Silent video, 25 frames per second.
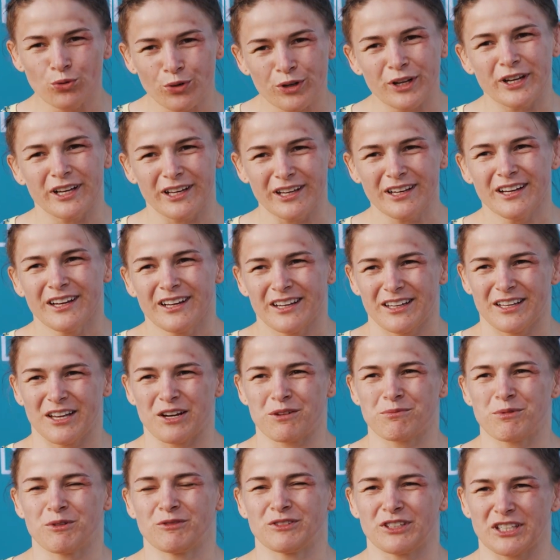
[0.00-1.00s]
Uh,
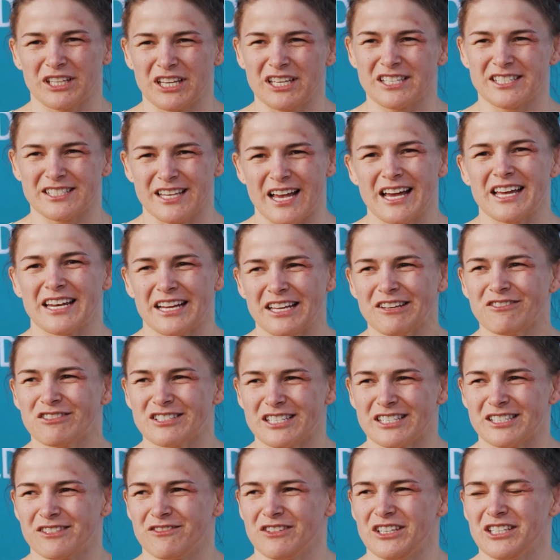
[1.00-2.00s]
I really
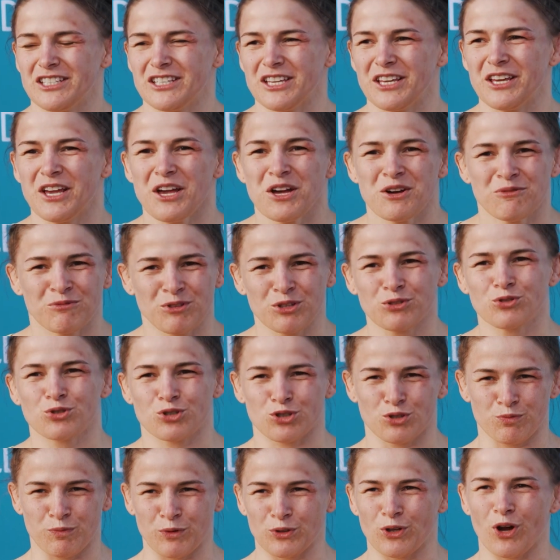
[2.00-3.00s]
enjoyed it. It was a very
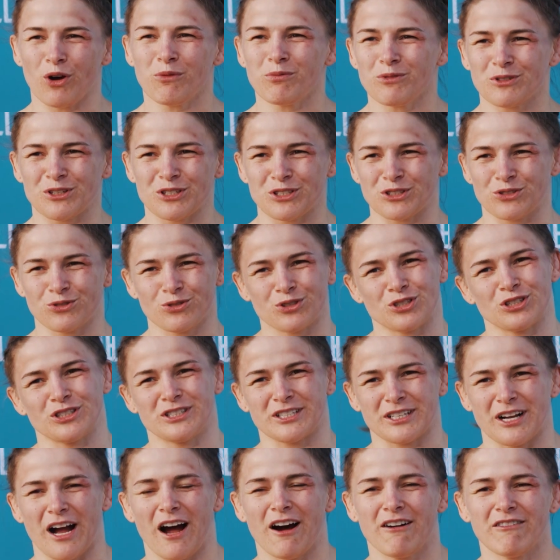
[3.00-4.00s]
interesting
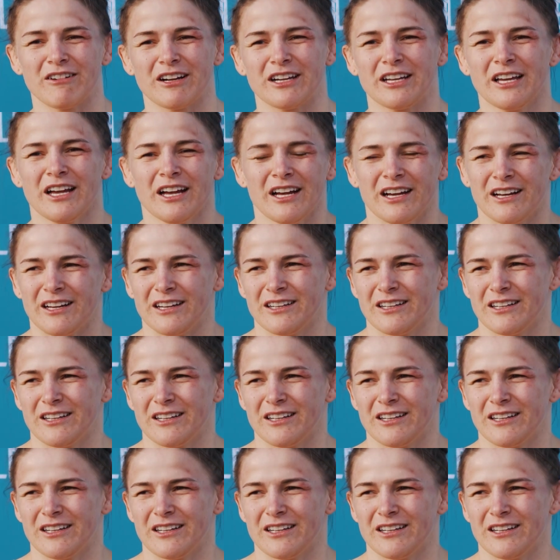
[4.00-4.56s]
experience for me.